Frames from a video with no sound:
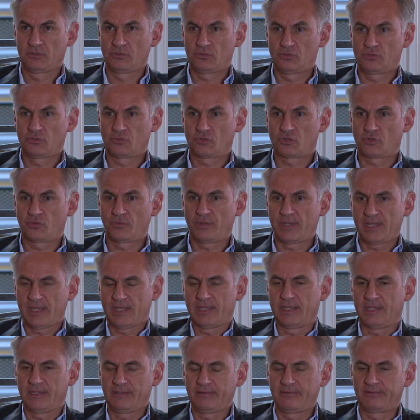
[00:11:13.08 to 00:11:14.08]
to
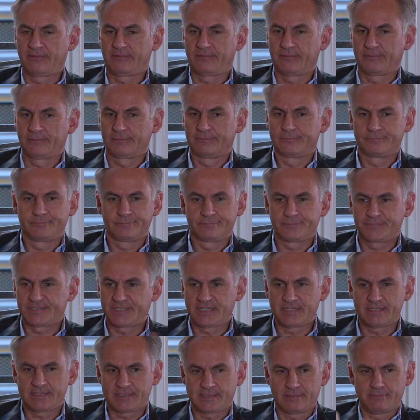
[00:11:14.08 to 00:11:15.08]
create
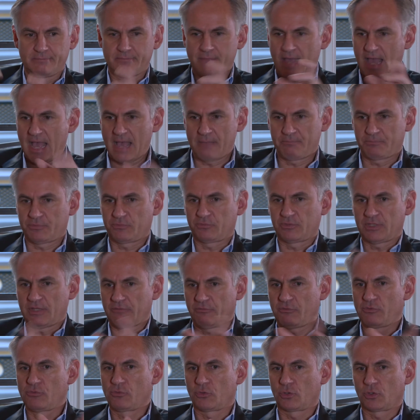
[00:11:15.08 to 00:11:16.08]
system, apps,
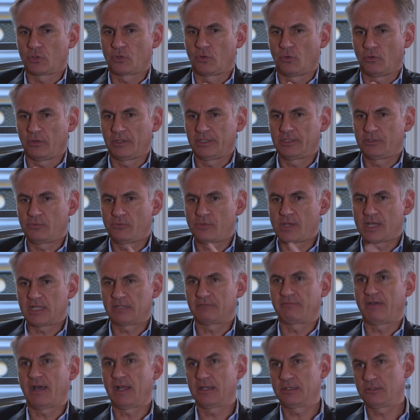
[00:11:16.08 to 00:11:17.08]
whatever you want to call it, who add
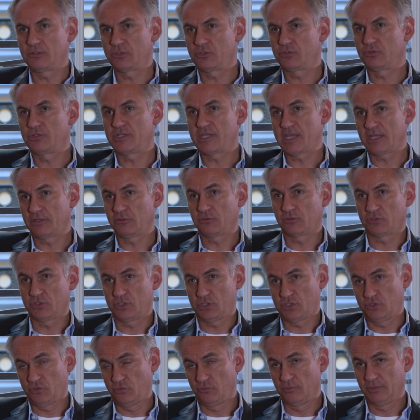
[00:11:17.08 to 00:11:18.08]
value to the end
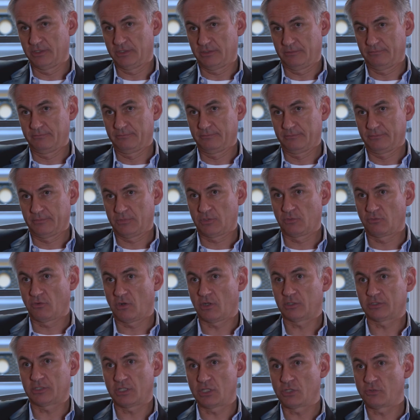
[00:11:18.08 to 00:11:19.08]
consumer, and
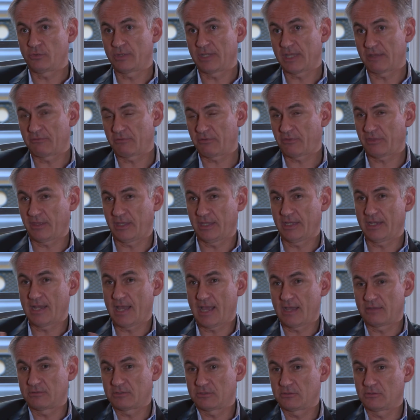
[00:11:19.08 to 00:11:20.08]
rather than doing everything
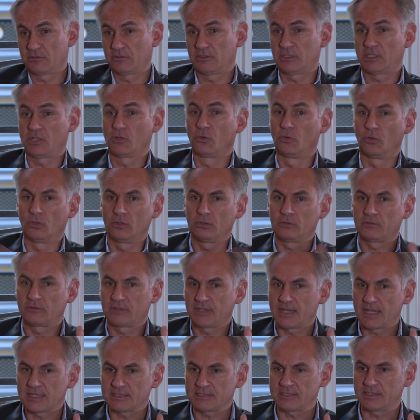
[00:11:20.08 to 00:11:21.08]
in-house. You know, the old
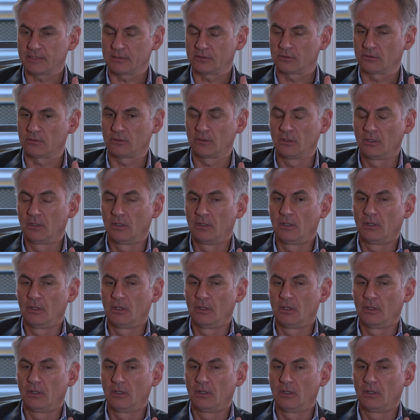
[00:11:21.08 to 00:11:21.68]
classical